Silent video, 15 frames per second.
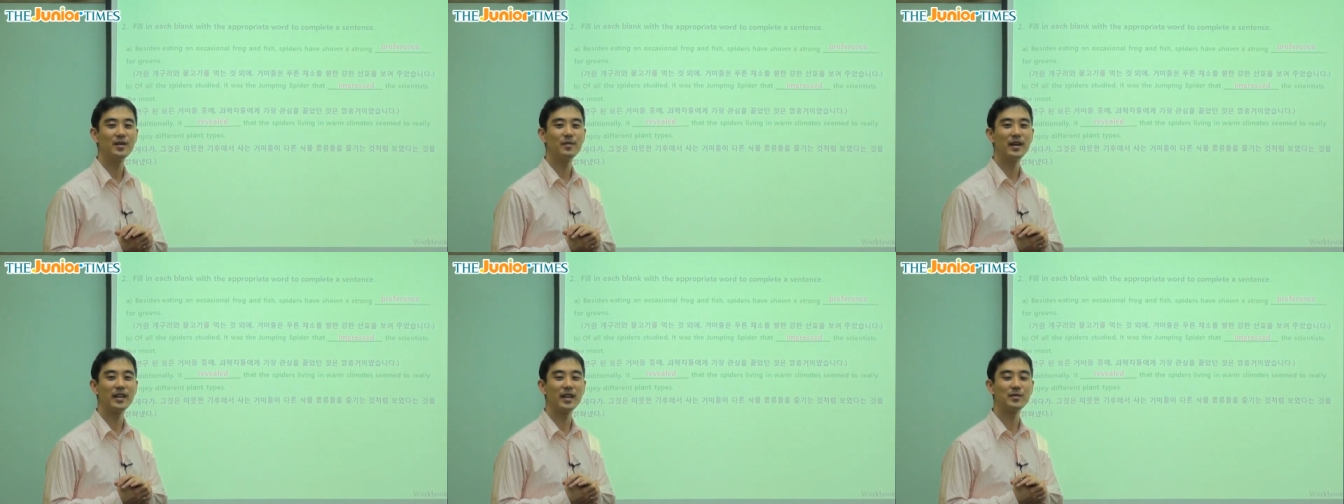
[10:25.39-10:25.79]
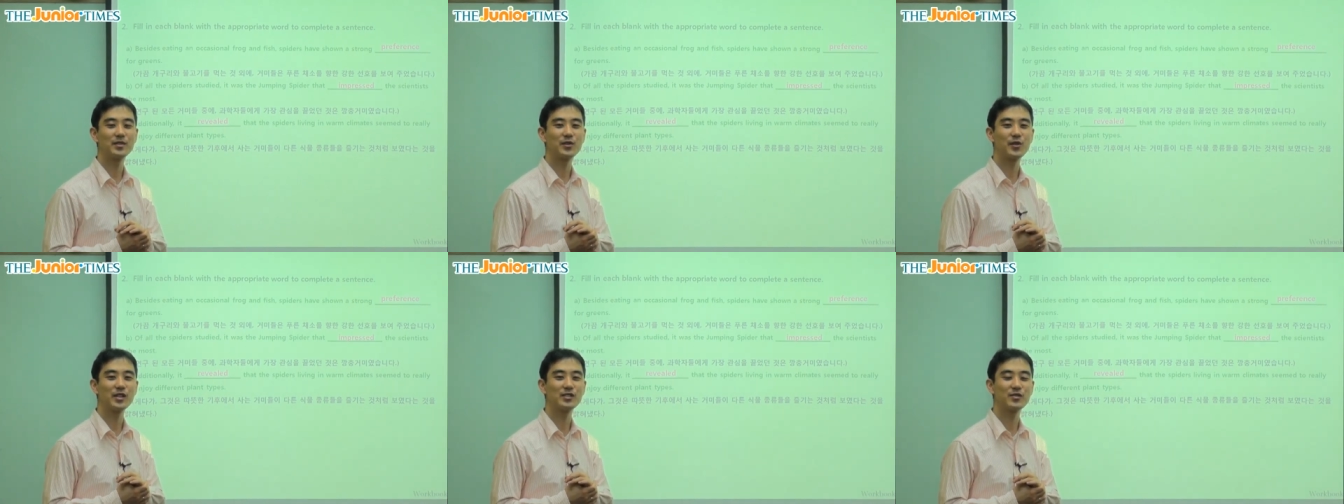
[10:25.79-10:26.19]
My name's
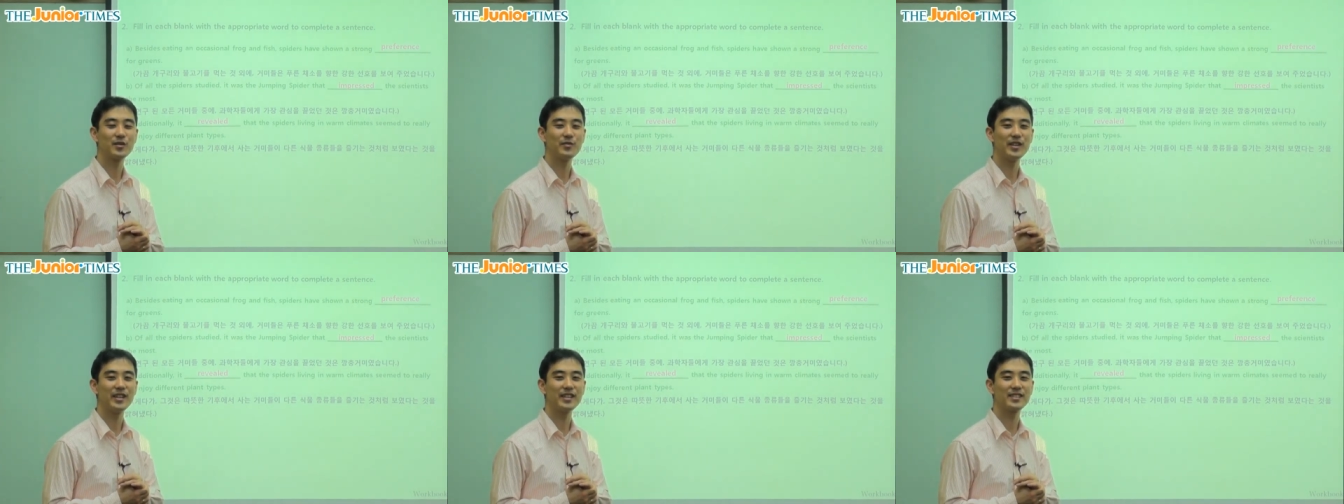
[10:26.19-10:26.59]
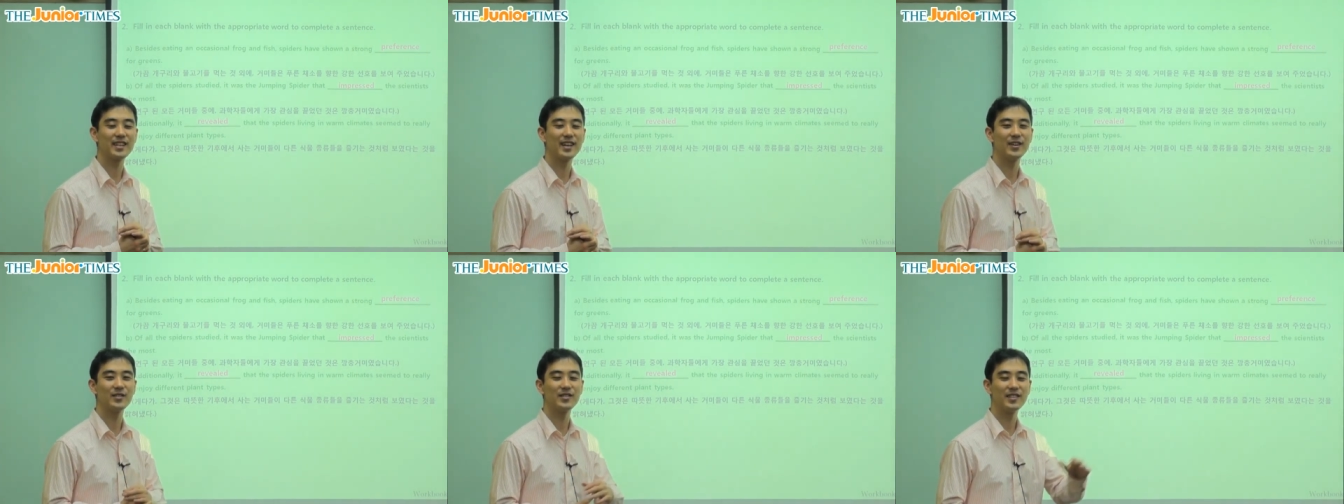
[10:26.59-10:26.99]
Chris from Meeting
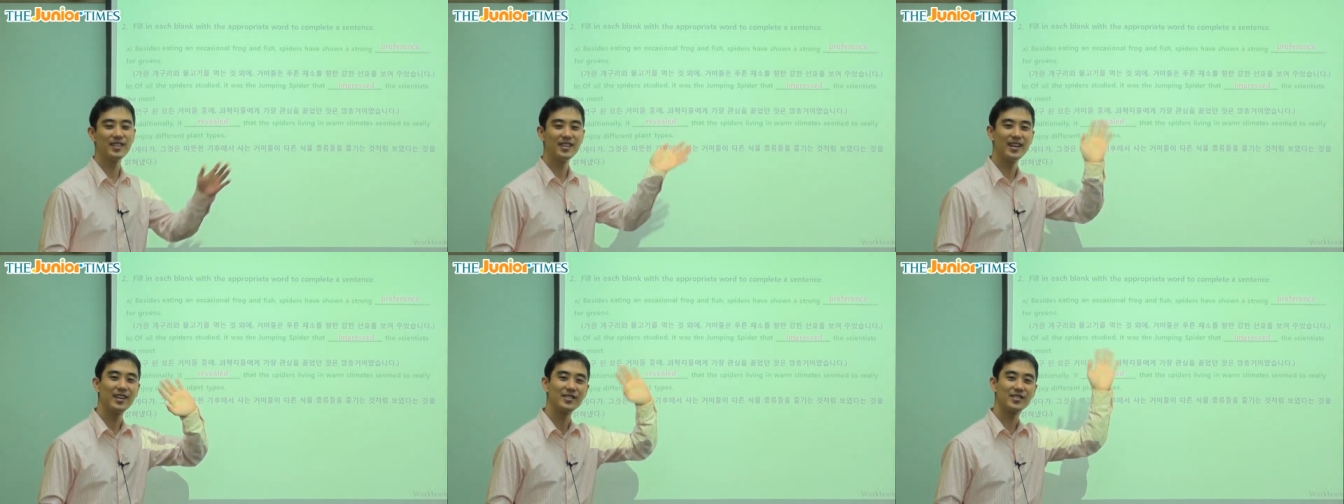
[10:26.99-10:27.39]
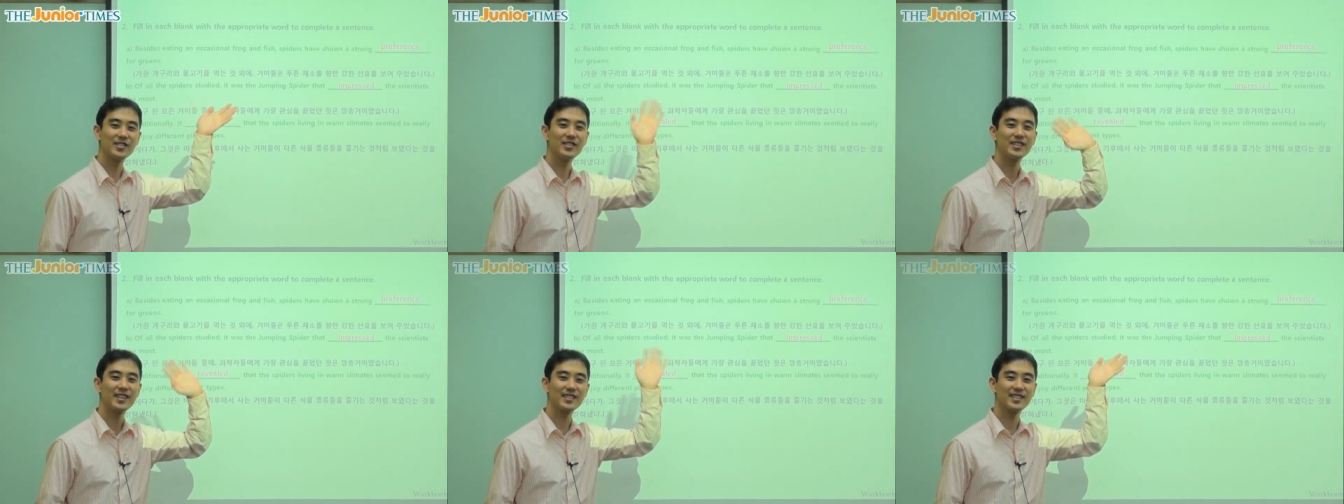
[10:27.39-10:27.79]
Town. I'll see
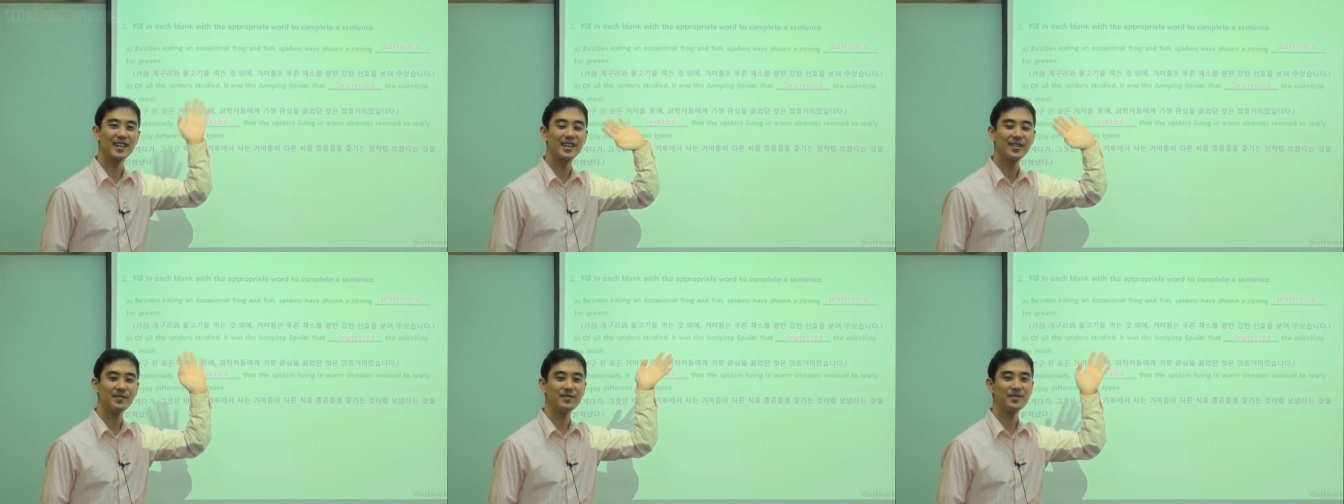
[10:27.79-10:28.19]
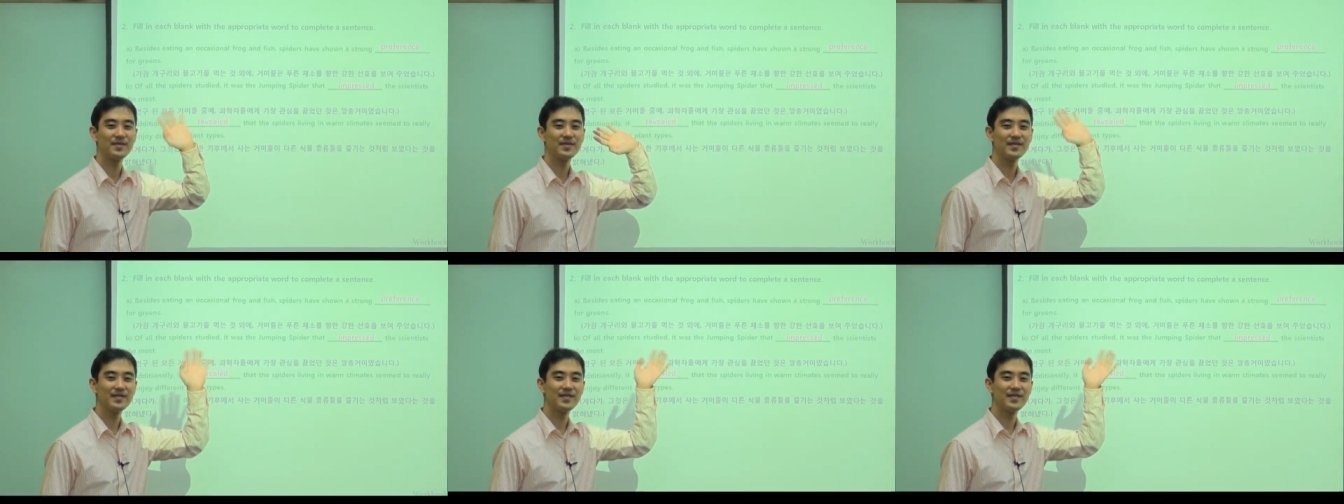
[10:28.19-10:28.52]
you next time.